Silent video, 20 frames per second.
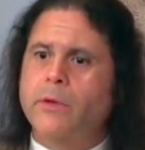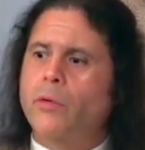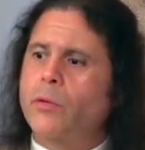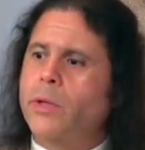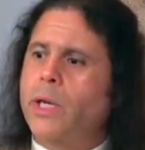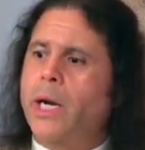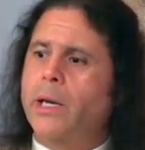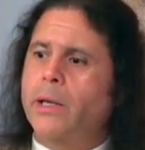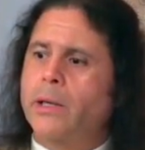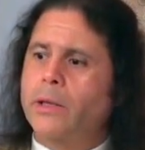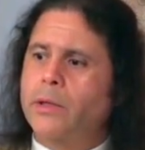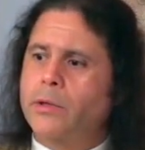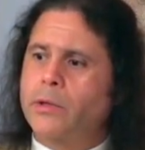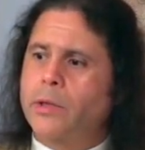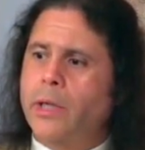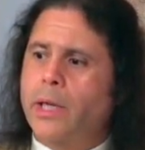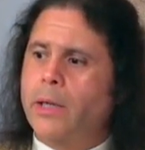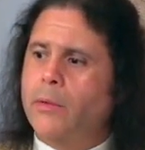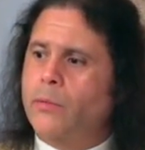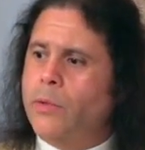no knowledge
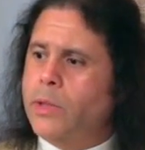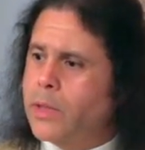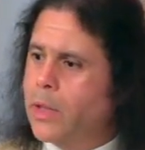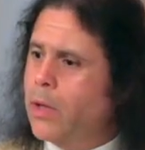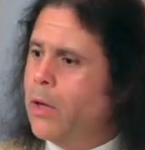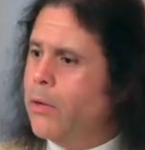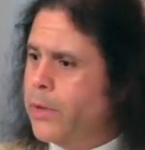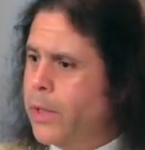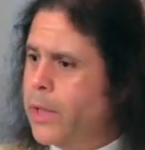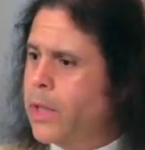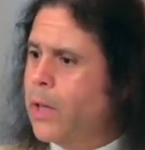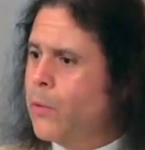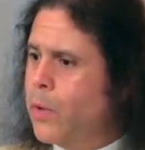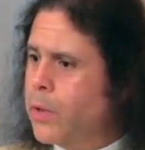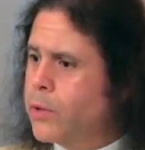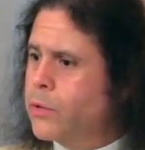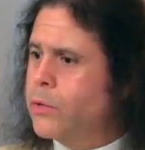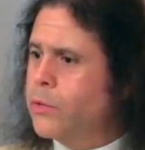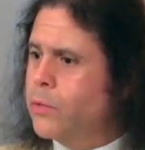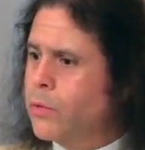and we say, all right, I
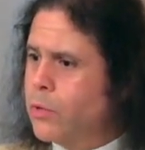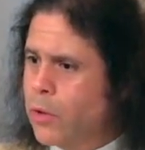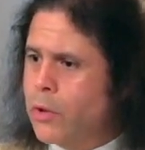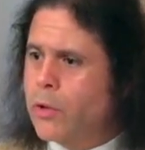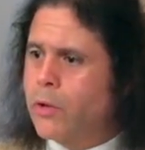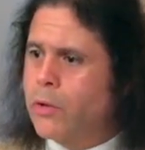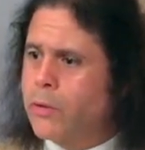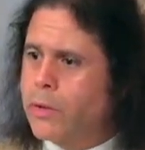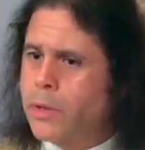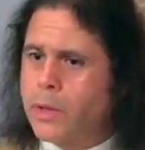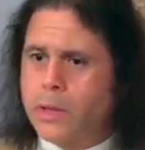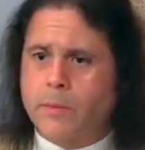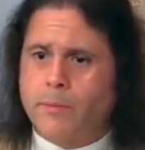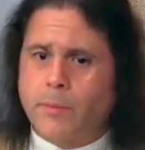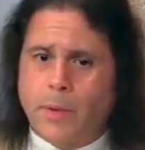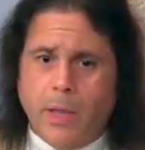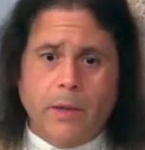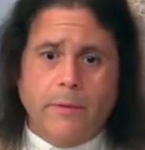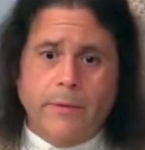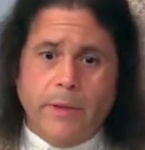want to learn this
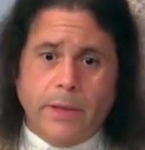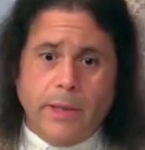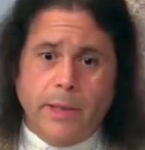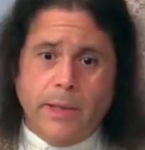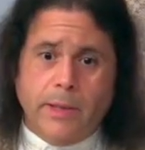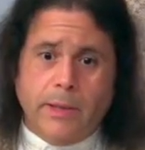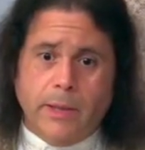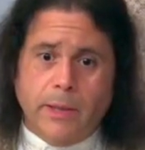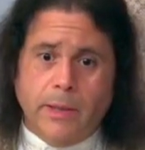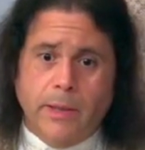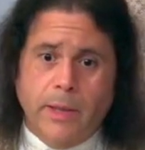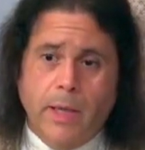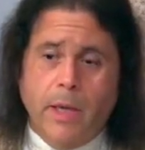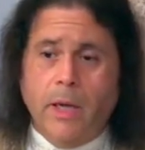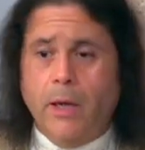Bhagavad Gita.